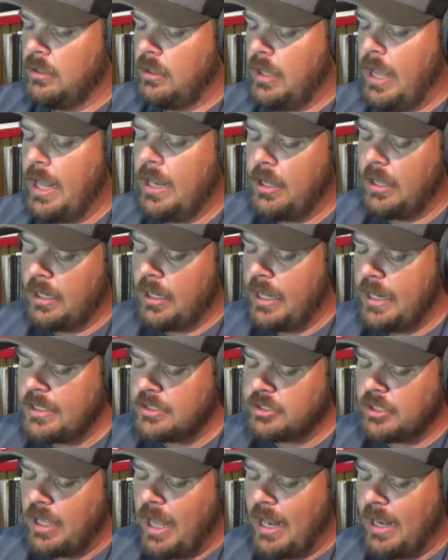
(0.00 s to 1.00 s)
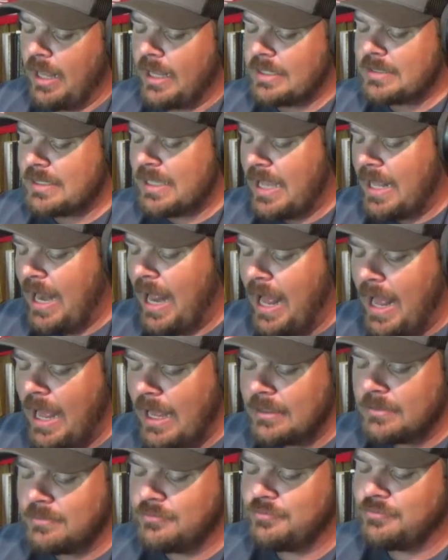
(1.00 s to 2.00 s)
And look, ladies and gentlemen, like I said,
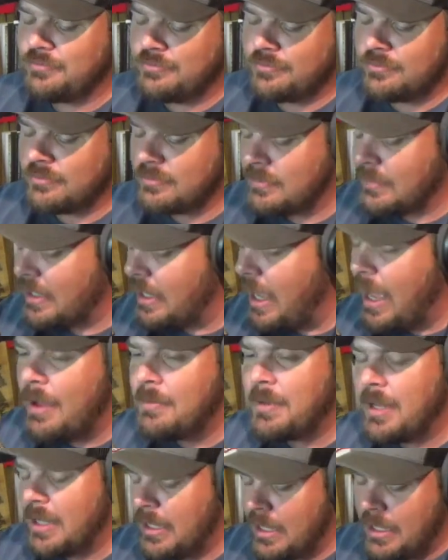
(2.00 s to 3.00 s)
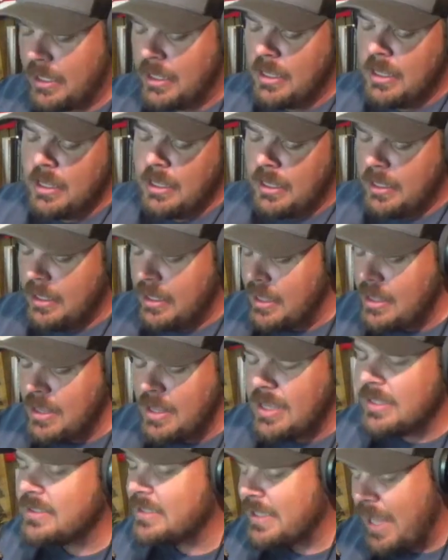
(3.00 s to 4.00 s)
I'm look,
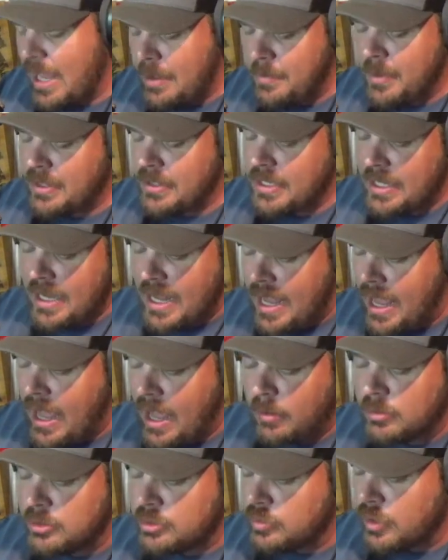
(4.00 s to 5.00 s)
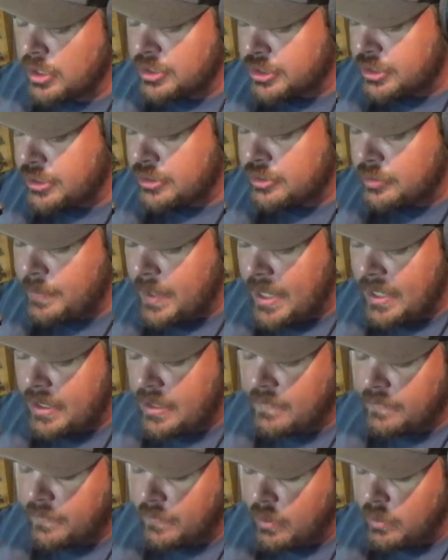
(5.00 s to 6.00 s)
his statement today, I was rushing to make
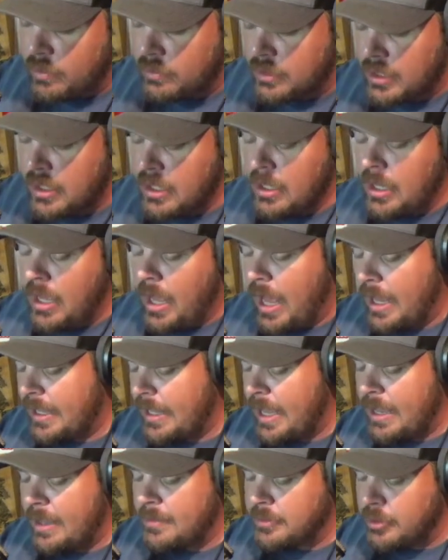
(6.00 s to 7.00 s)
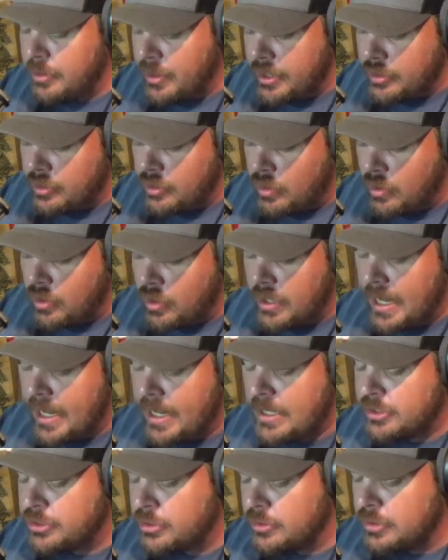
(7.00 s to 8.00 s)
a vote. I came to a door
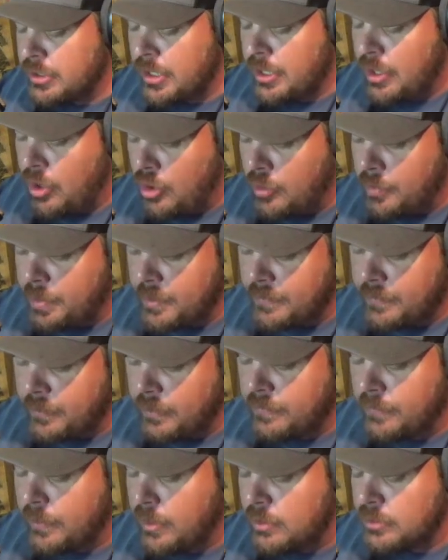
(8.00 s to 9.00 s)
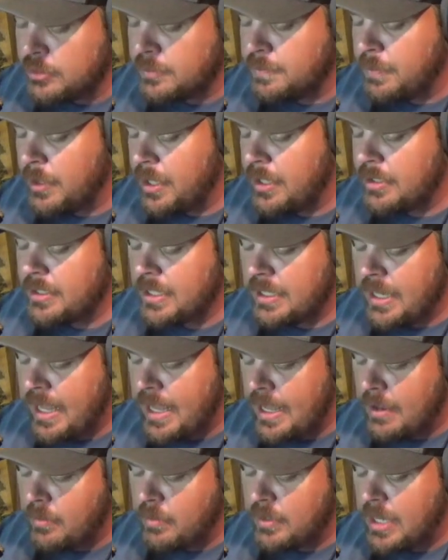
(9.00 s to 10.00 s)
that is usually open for votes, but
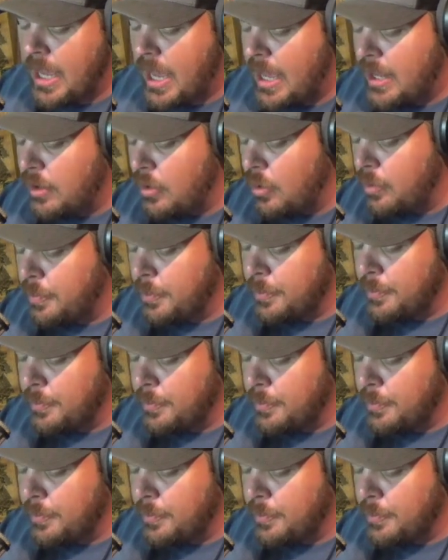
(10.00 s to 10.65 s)
today would not open,